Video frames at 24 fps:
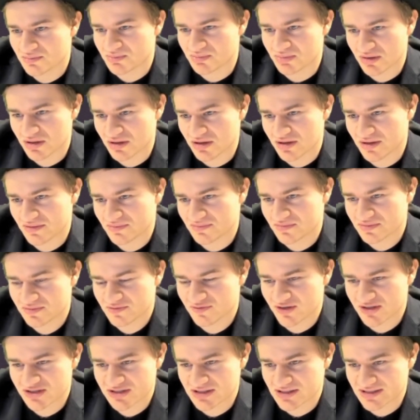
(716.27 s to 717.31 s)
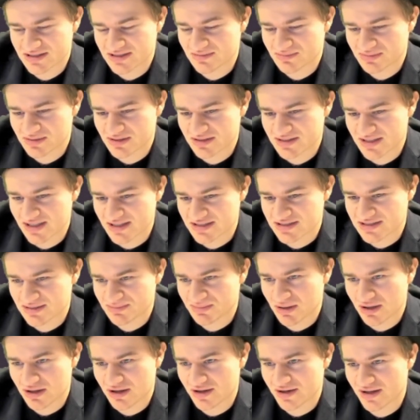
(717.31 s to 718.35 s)
but Wesley simply takes the
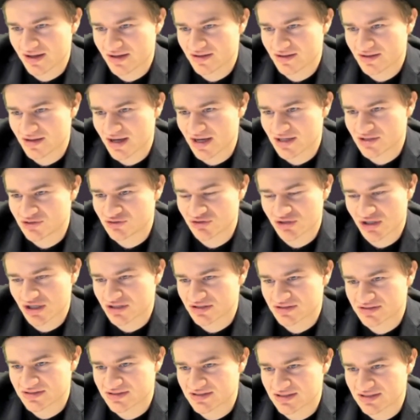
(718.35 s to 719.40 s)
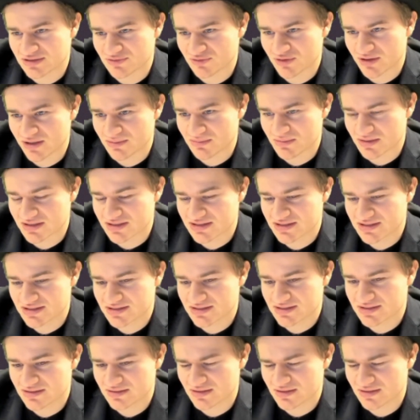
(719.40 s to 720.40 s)
pawn. I do not see what he missed.